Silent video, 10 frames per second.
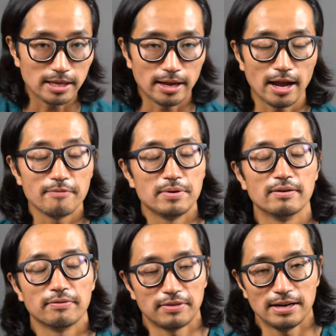that I've
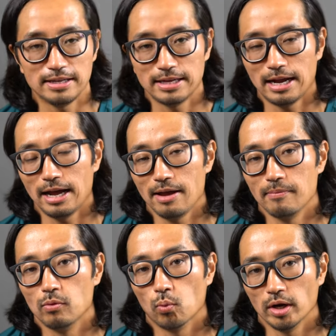been finding that I've
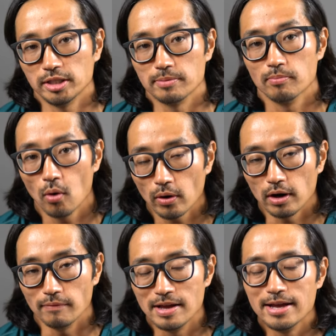been wanting more
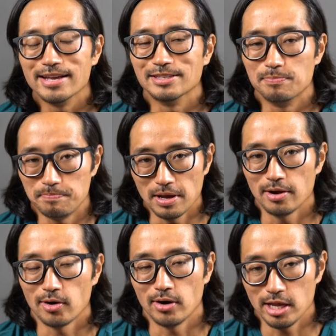of is
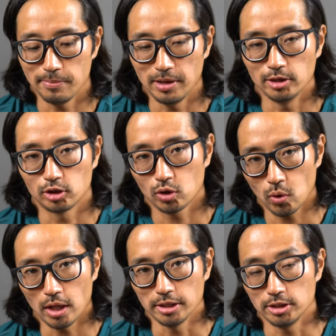better image
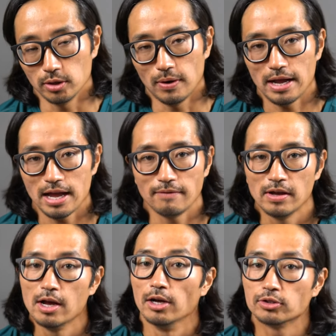quality. So I have
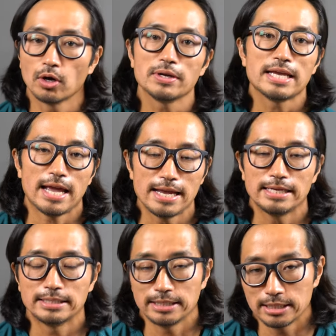a Sony
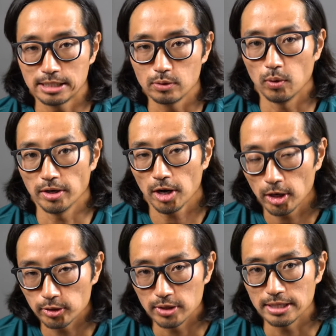
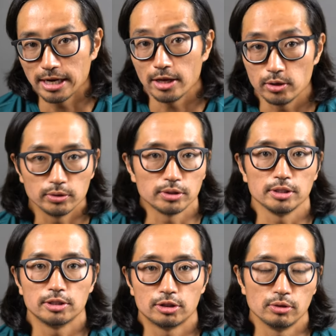A6100 that I
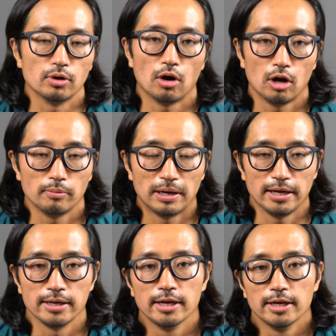usually shoot all my